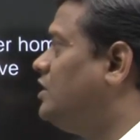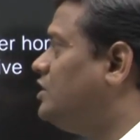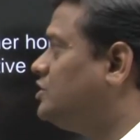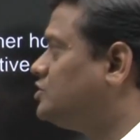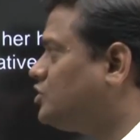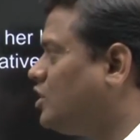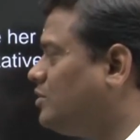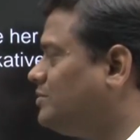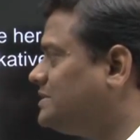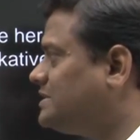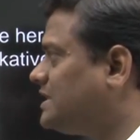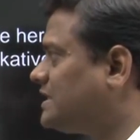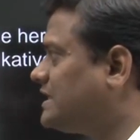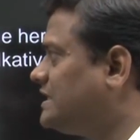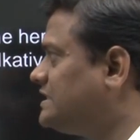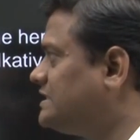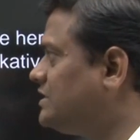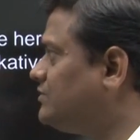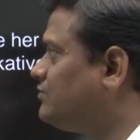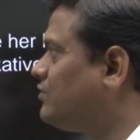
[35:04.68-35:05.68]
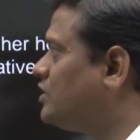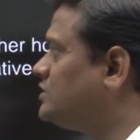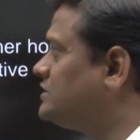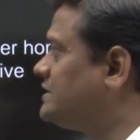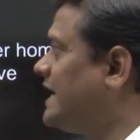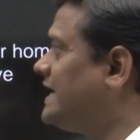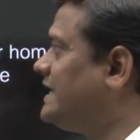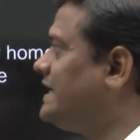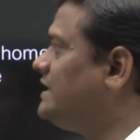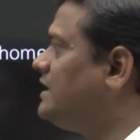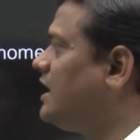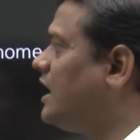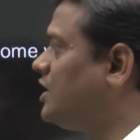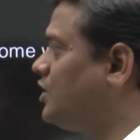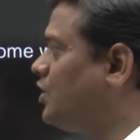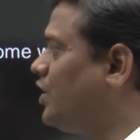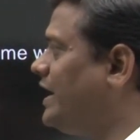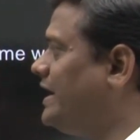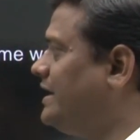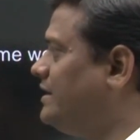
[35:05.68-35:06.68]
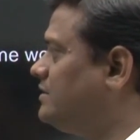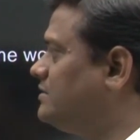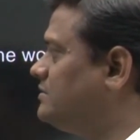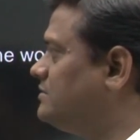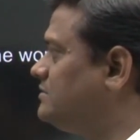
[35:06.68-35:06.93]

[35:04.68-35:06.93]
So Mr. Keesing was getting annoyed.